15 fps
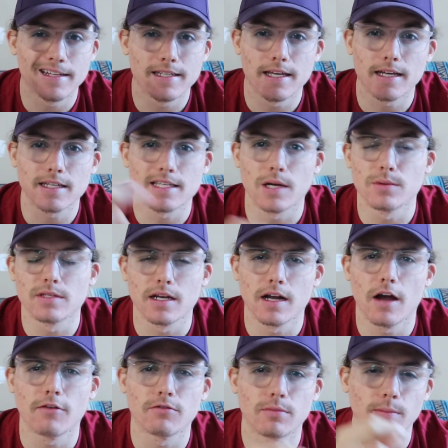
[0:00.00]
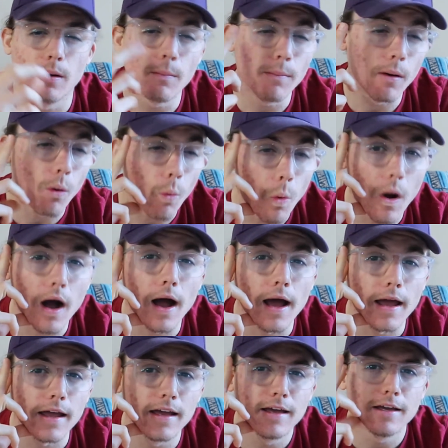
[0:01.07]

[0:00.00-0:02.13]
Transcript: tics. I was uncomfortable. But why?